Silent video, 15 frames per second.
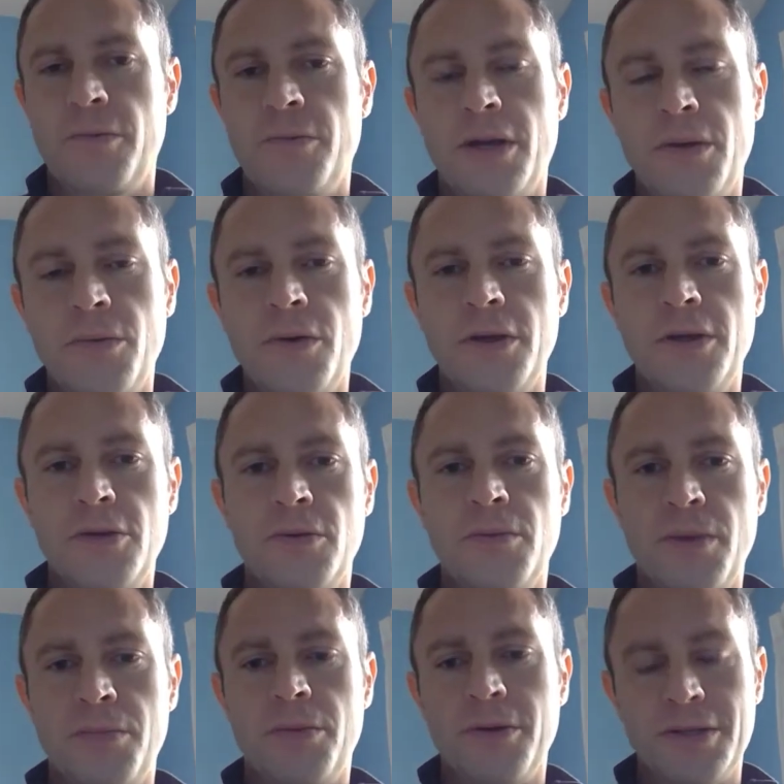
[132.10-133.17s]
what I want you to
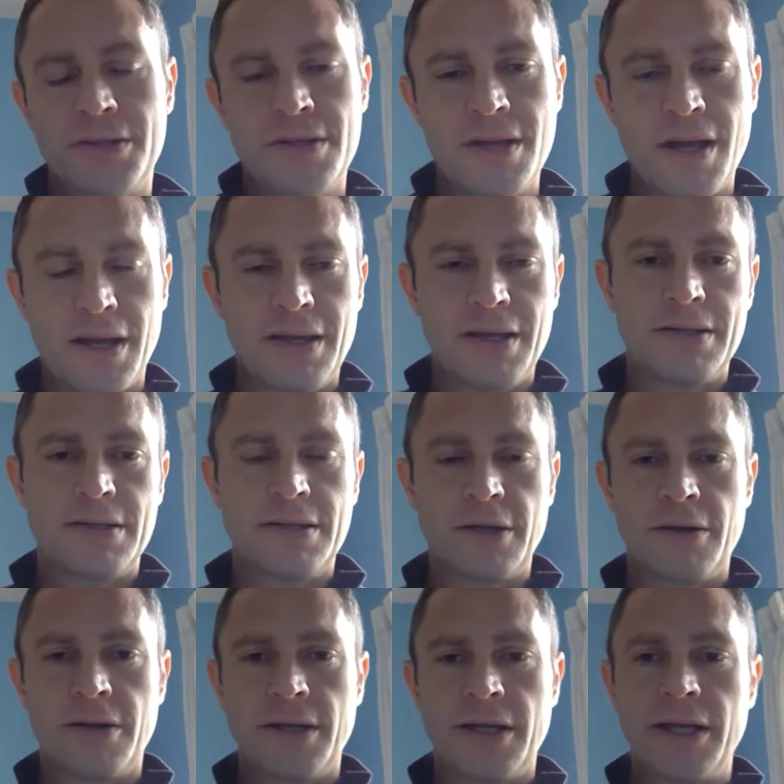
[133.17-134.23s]
remember is not
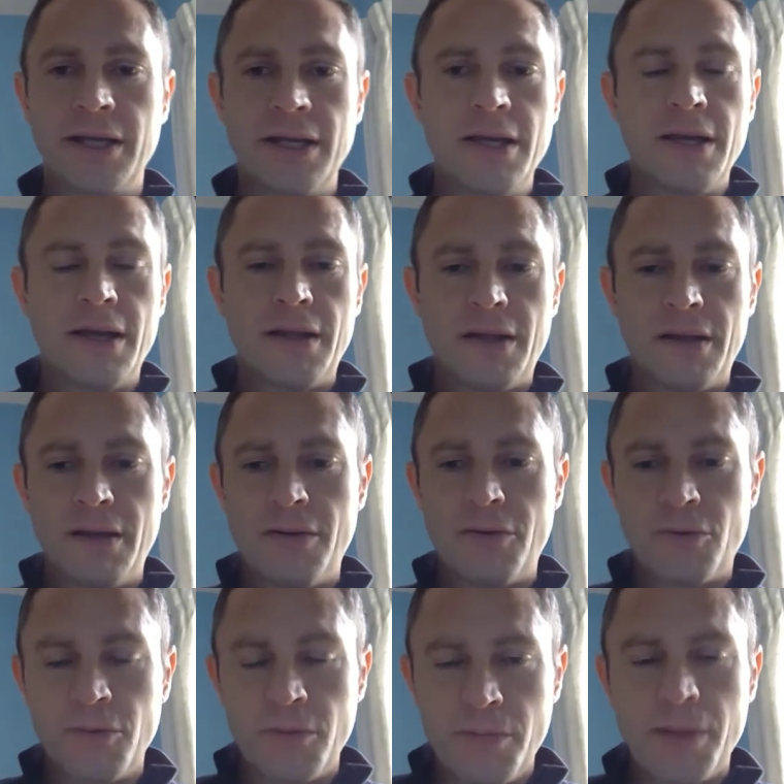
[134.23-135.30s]
necessarily
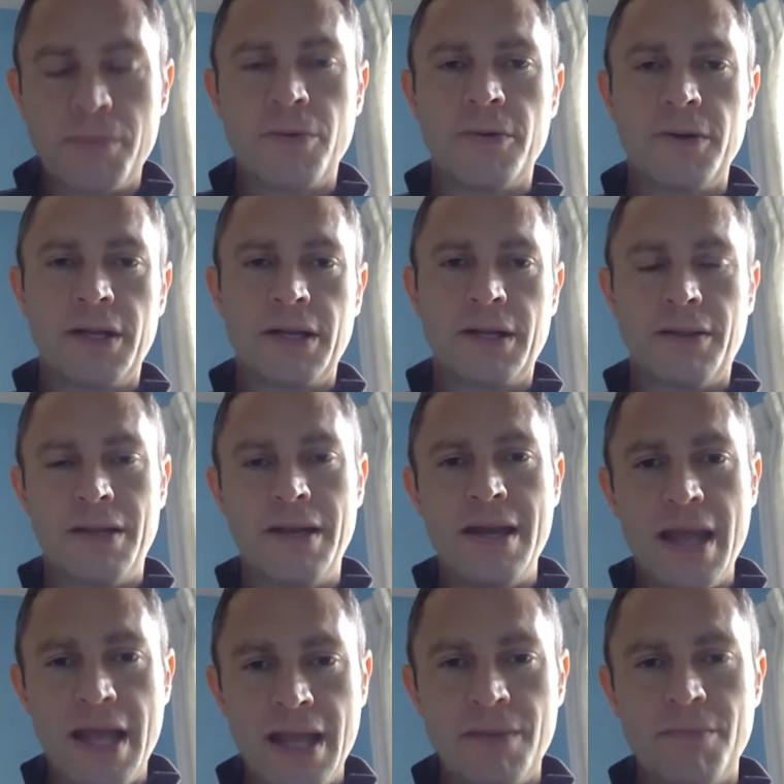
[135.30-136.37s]
remembering the
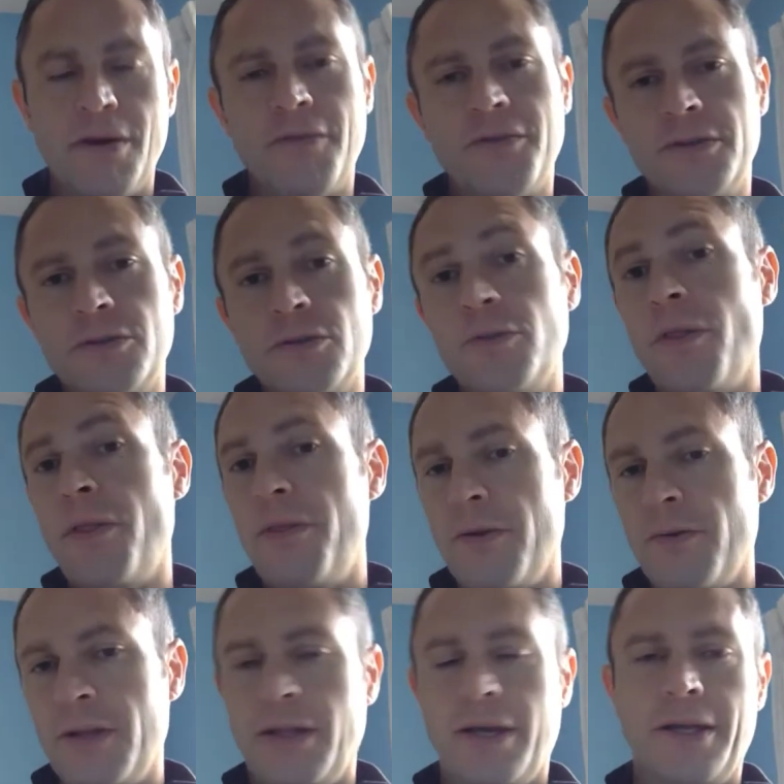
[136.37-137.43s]
name of a certain
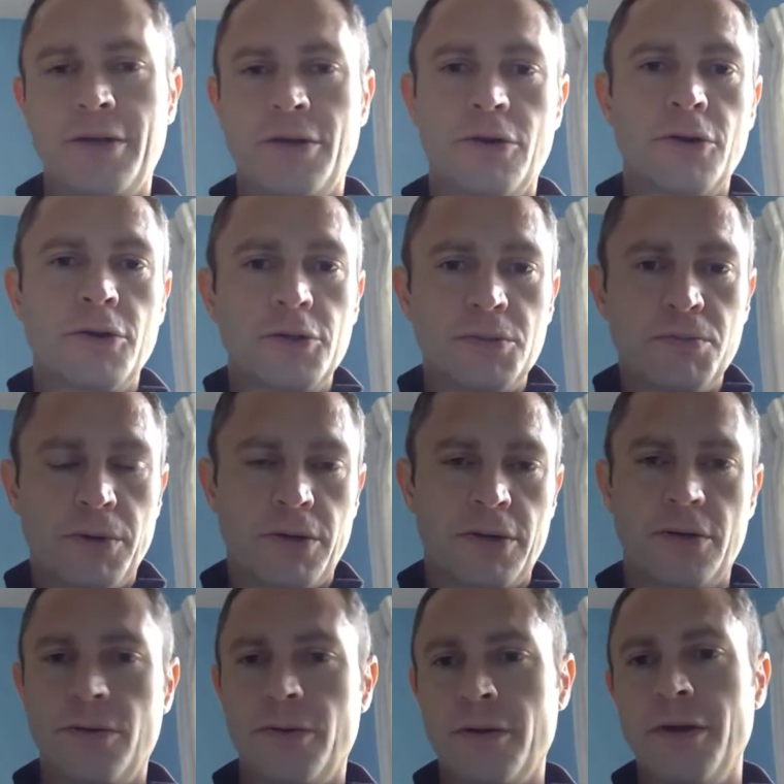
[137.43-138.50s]
theory like
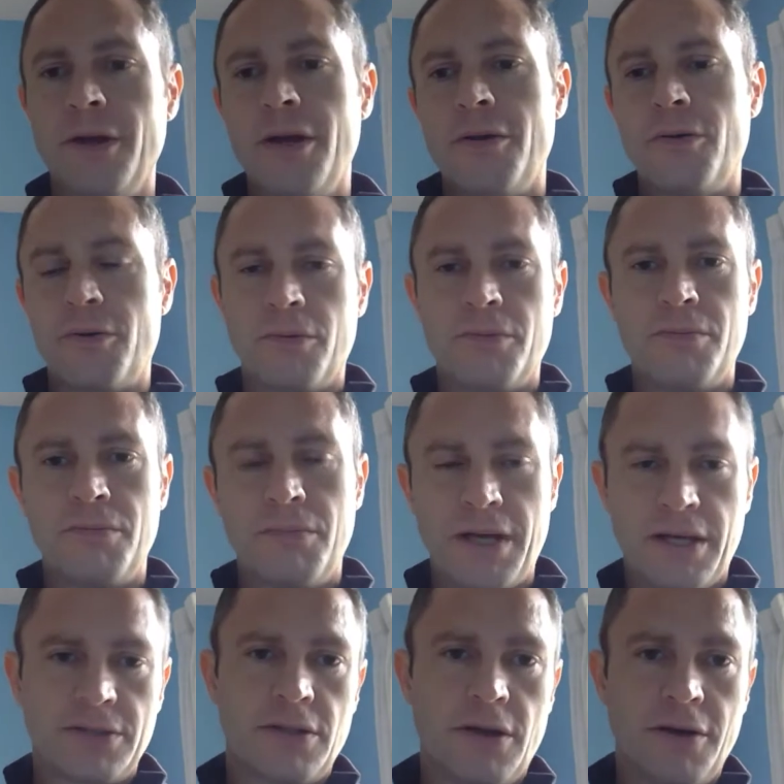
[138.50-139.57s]
Herzberg or
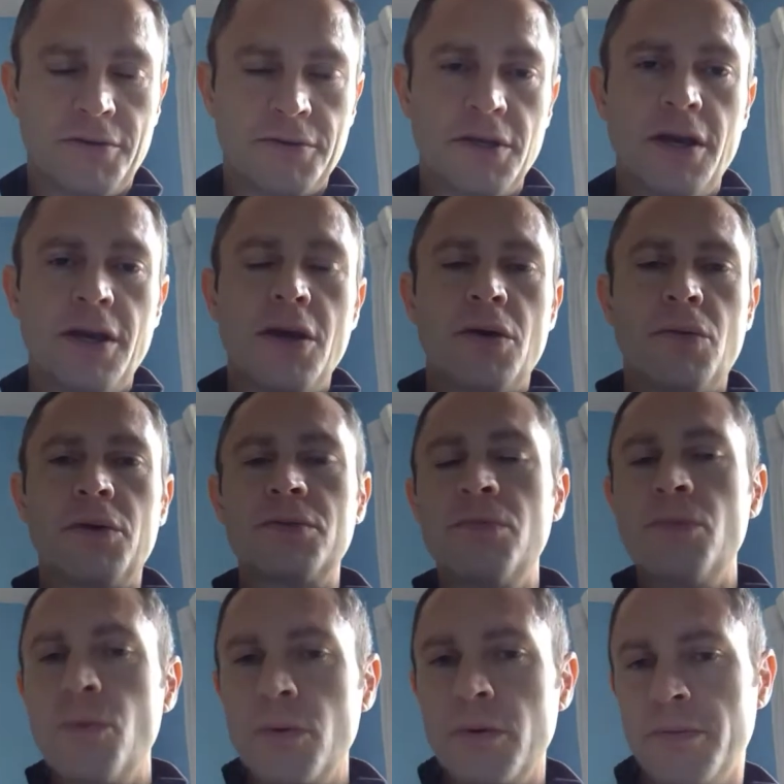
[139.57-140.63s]
Maslow's. What's
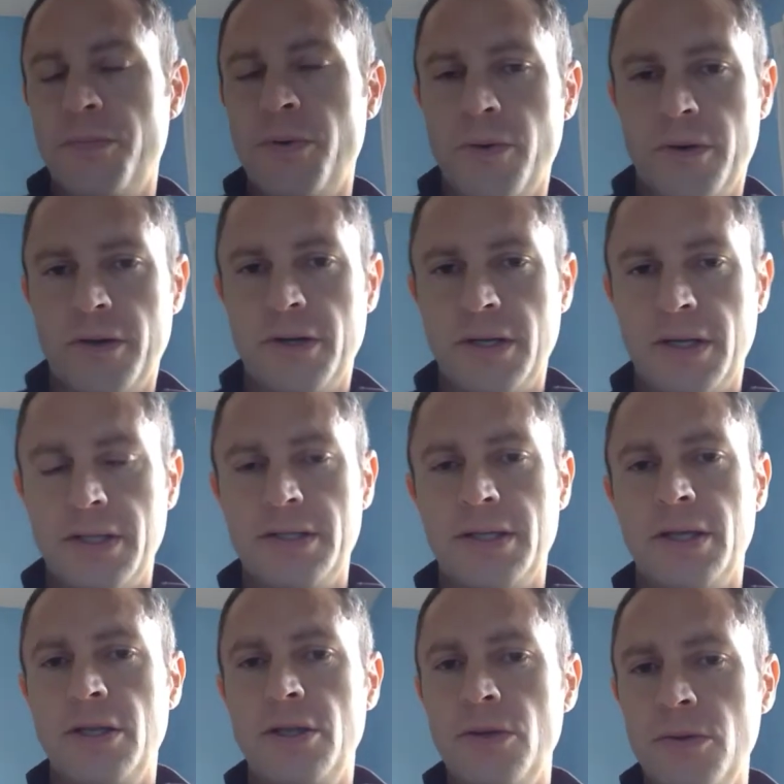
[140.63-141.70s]
more important is
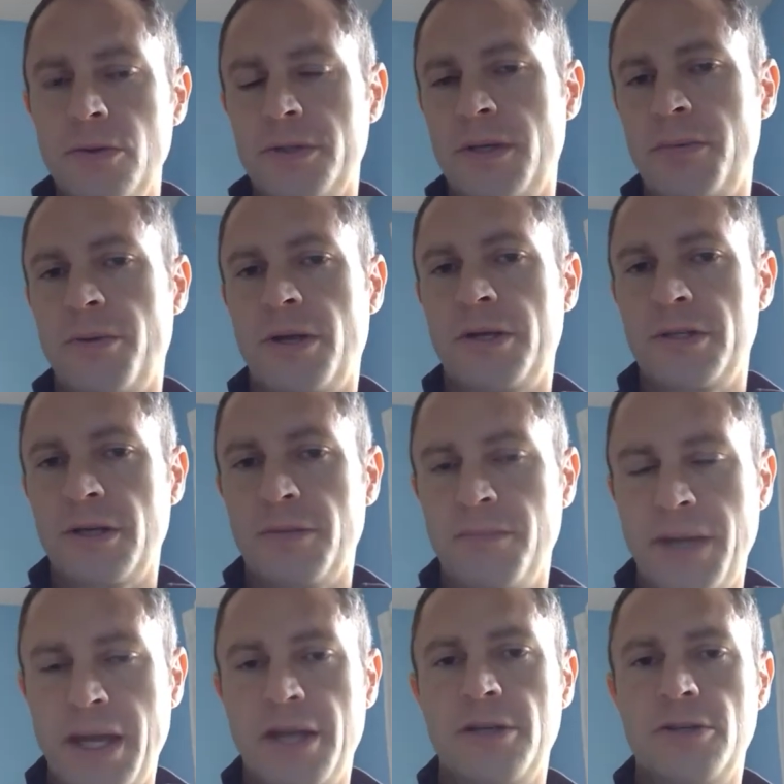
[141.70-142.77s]
that you as a project
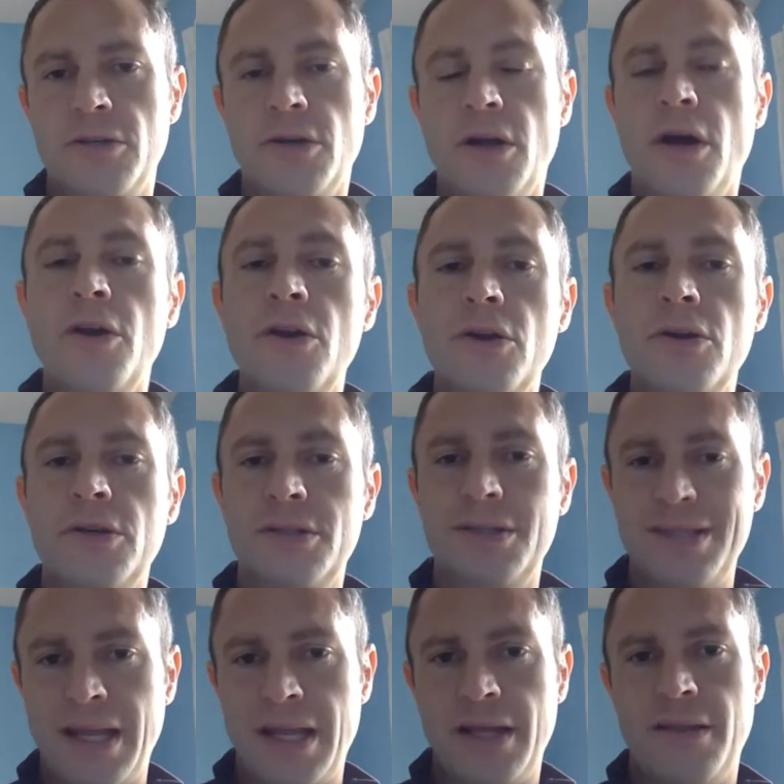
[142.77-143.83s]
manager
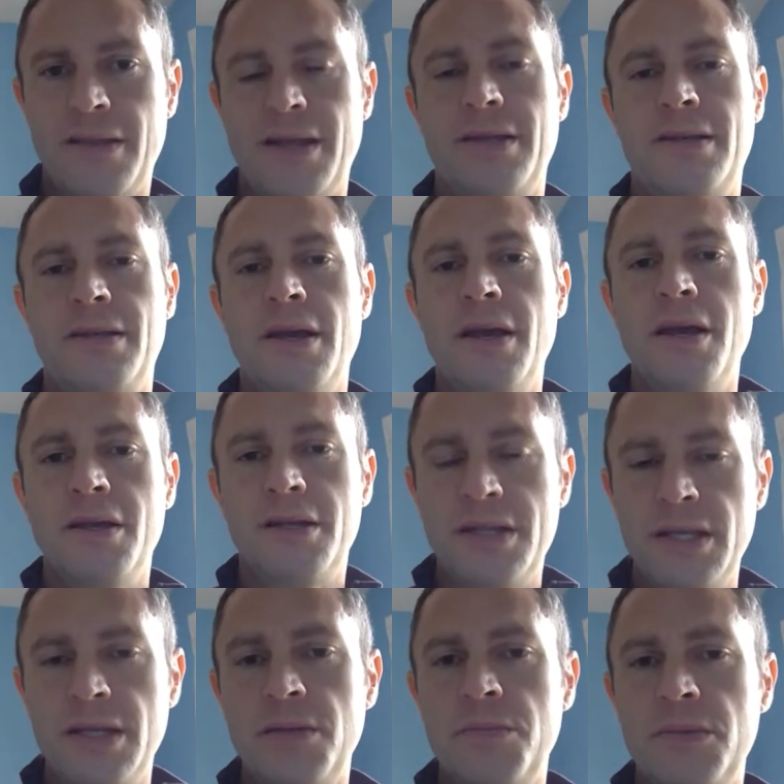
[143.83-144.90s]
understand that
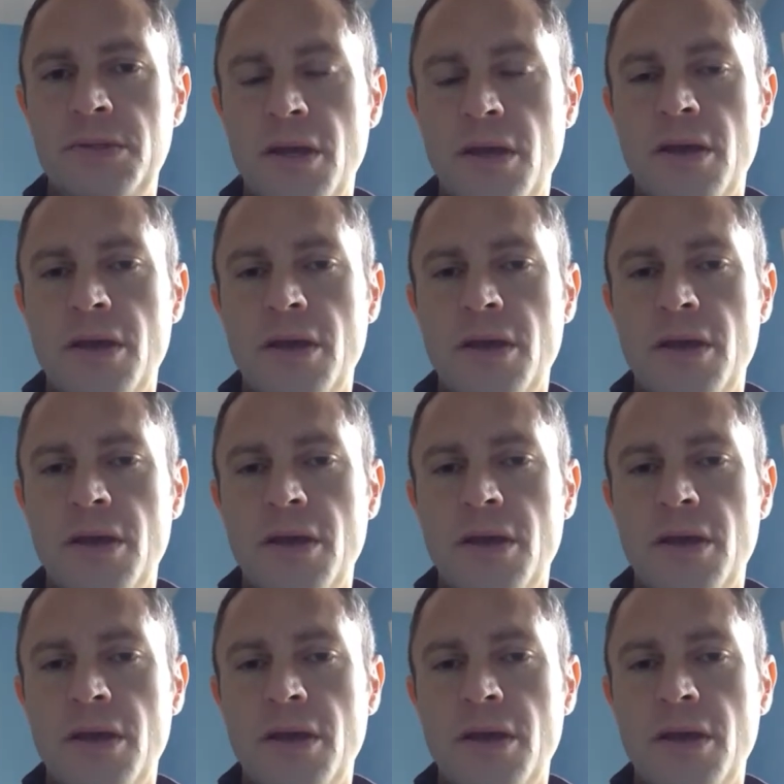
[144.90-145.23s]
teams